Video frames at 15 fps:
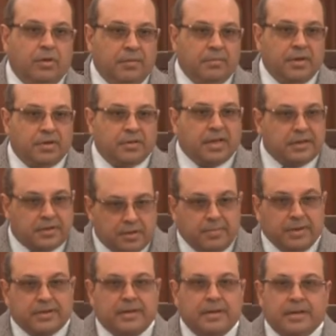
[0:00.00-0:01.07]
because
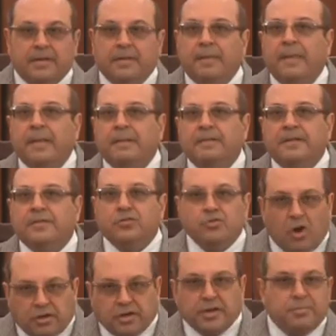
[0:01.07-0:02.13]
ultimately this is
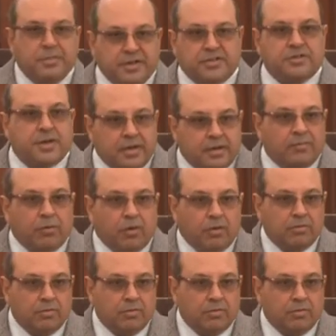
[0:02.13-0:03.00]
not administrative law